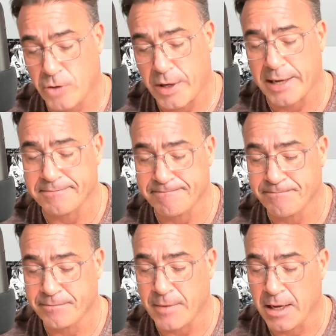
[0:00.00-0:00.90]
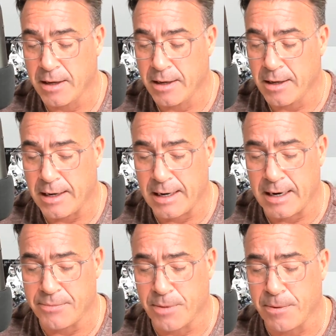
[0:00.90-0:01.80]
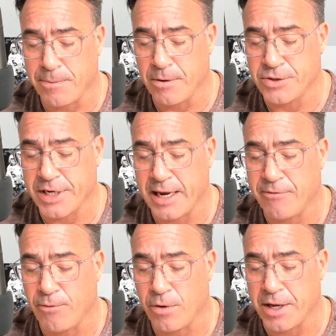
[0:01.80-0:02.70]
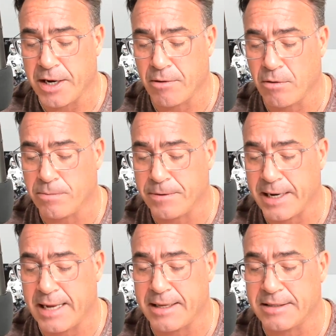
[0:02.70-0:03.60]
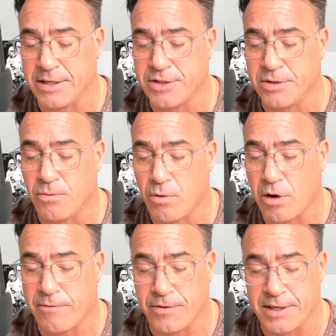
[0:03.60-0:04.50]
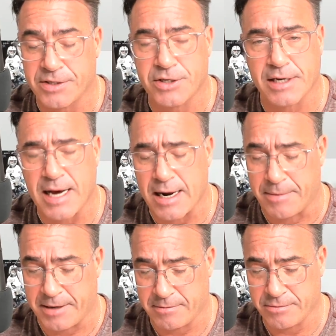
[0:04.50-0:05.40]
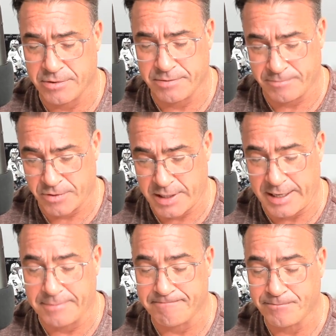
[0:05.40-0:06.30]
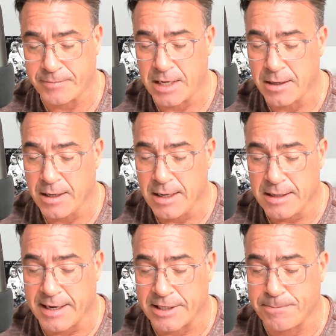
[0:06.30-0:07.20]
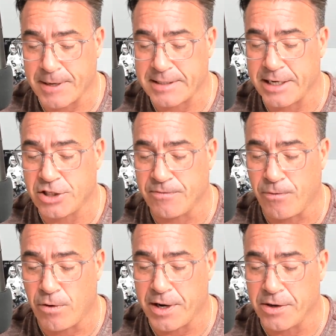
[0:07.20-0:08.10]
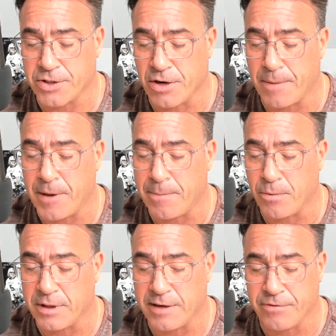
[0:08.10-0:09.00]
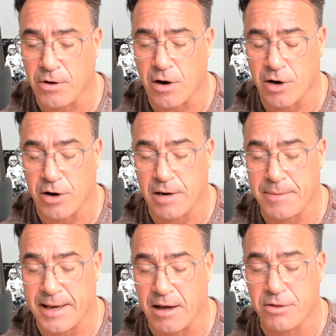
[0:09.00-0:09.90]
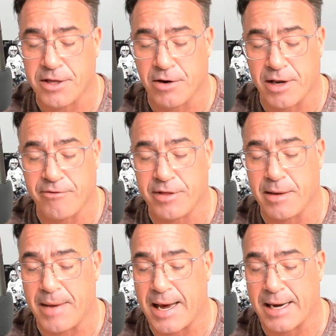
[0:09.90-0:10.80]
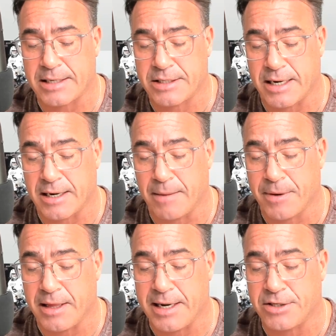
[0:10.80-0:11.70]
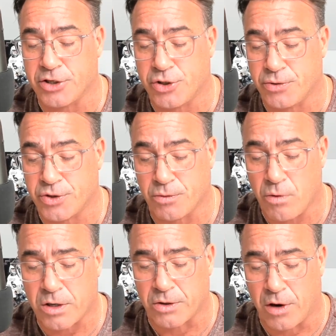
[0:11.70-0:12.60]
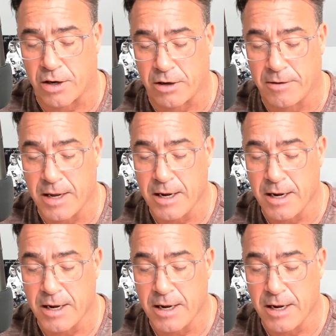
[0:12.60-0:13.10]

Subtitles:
Okay. They're proposing a 40-year-old plan that doesn't work for this economy. Okay. The expectation 40 years ago that people would live longer and be healthier, given them access, ability to choose to work longer.